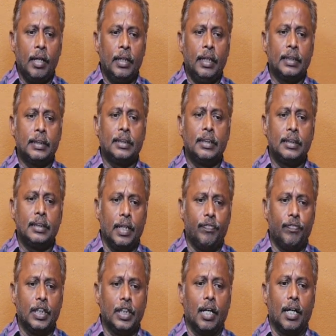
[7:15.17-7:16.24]
Next,
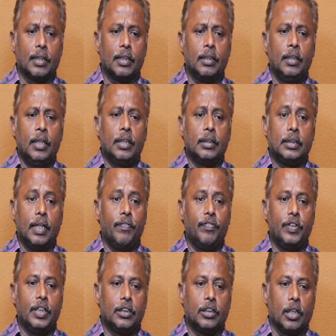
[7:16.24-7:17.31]
safety
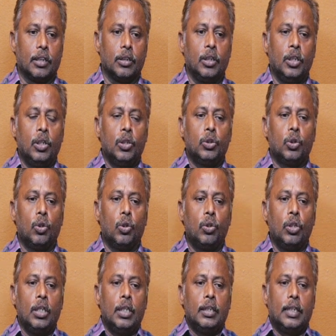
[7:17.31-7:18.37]
stock. So,
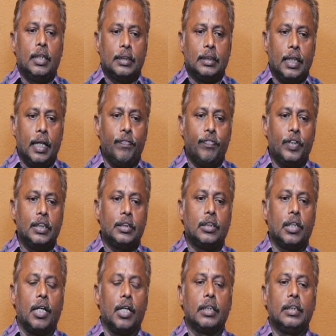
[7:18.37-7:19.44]
the safety
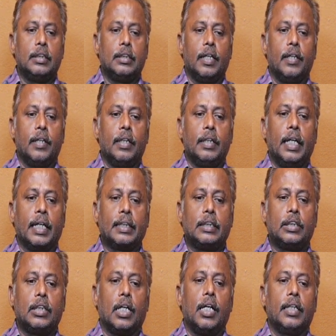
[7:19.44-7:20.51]
stock is the
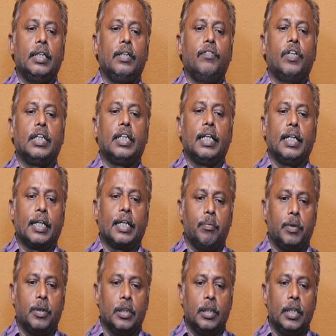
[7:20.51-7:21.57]
extra inventory
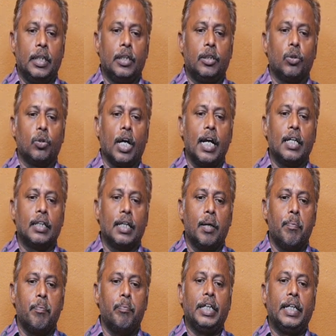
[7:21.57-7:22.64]
kept to
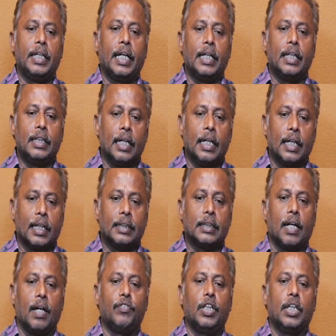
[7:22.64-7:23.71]
mitigate the
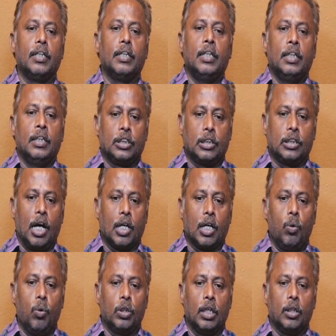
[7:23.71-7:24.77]
risk of the stock
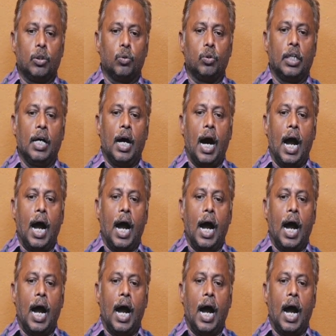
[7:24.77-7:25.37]
out to the